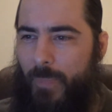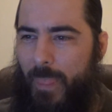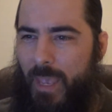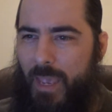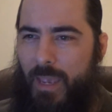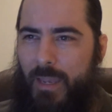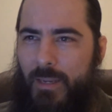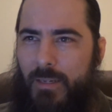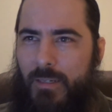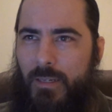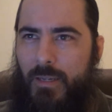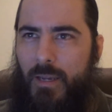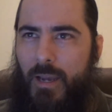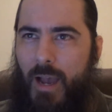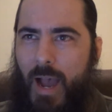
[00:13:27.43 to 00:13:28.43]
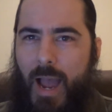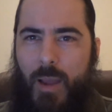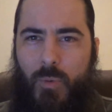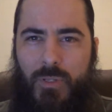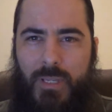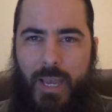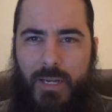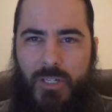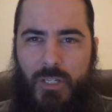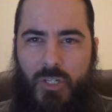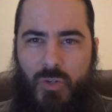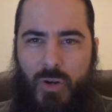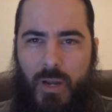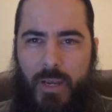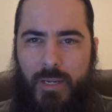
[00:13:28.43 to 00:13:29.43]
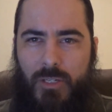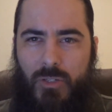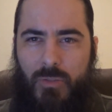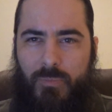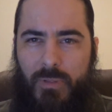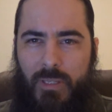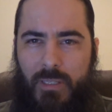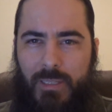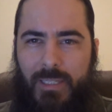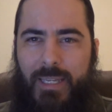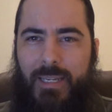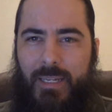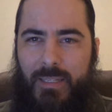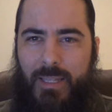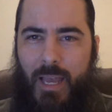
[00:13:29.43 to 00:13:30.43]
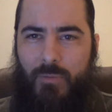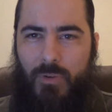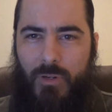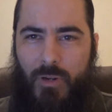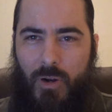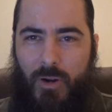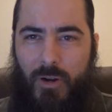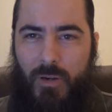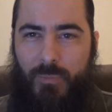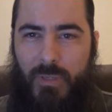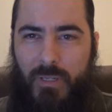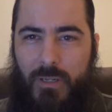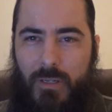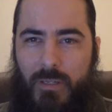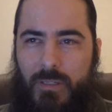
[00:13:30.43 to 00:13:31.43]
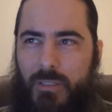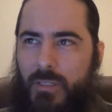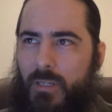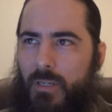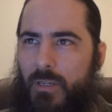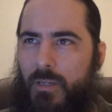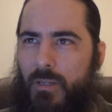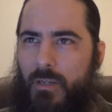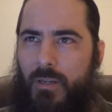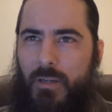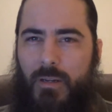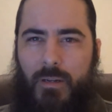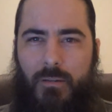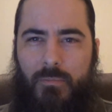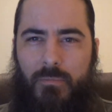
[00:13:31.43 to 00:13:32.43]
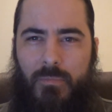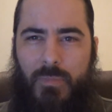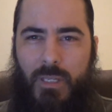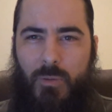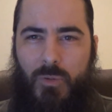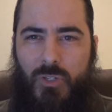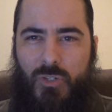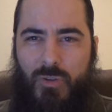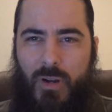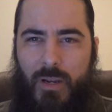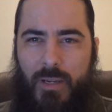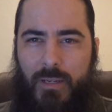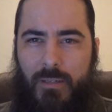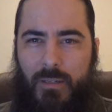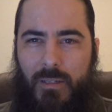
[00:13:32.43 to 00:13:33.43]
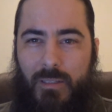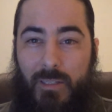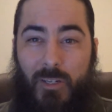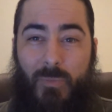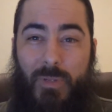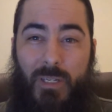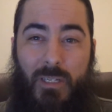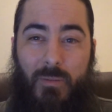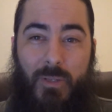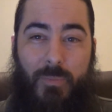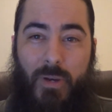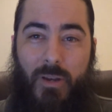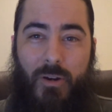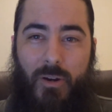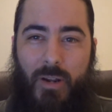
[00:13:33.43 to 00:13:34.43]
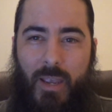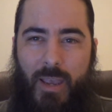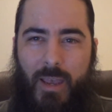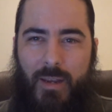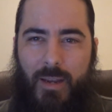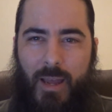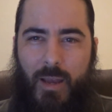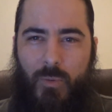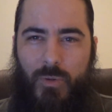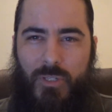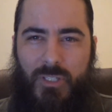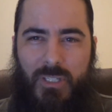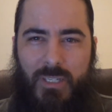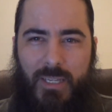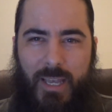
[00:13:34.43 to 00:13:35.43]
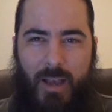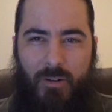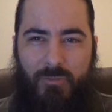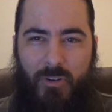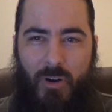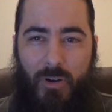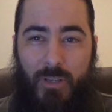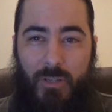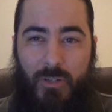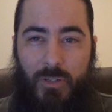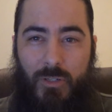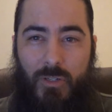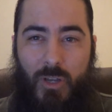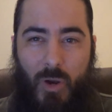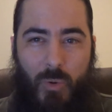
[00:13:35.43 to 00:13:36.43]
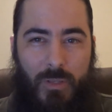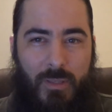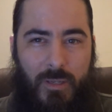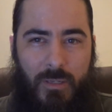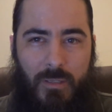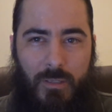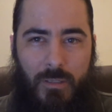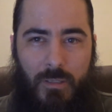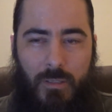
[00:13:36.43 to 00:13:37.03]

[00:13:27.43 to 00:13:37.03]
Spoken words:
And I was actually trying to be lenient in that regard because he was trying a little bit to be better, and I was seeing how far he could go with it,